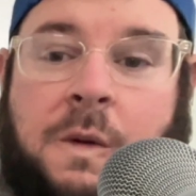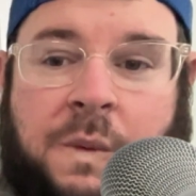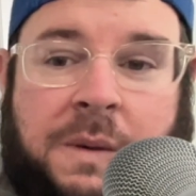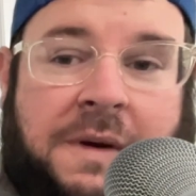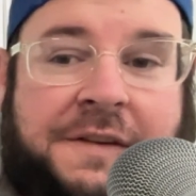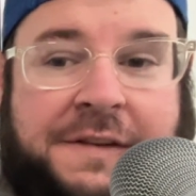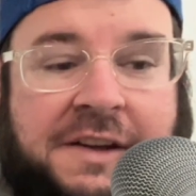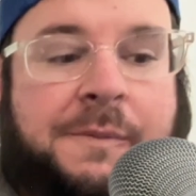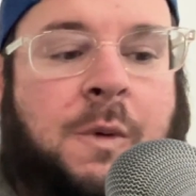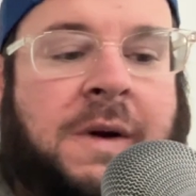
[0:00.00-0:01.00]
We
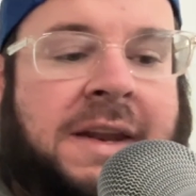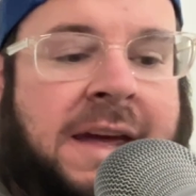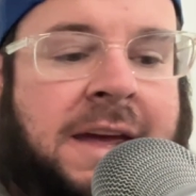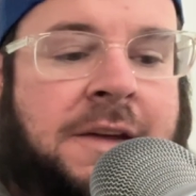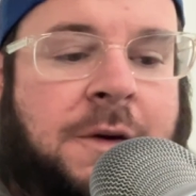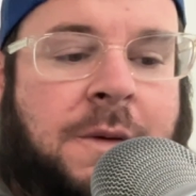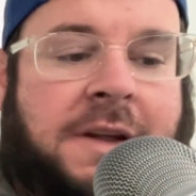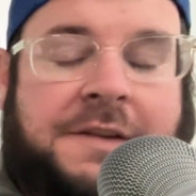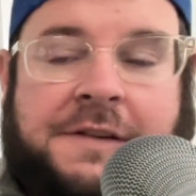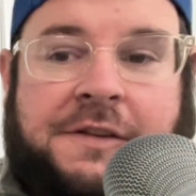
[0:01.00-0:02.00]
risked 6.8
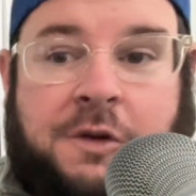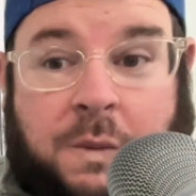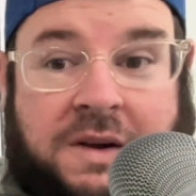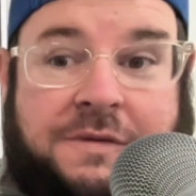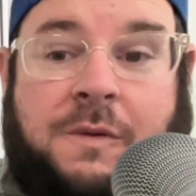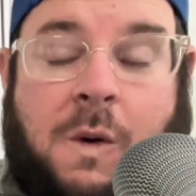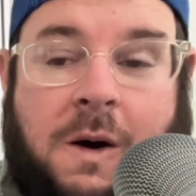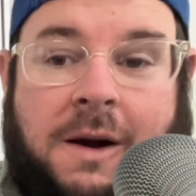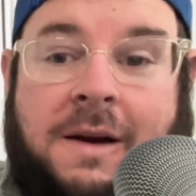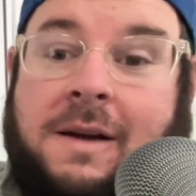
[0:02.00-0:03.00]
units to win
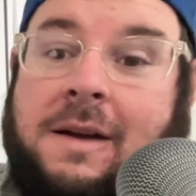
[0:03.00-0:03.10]
4.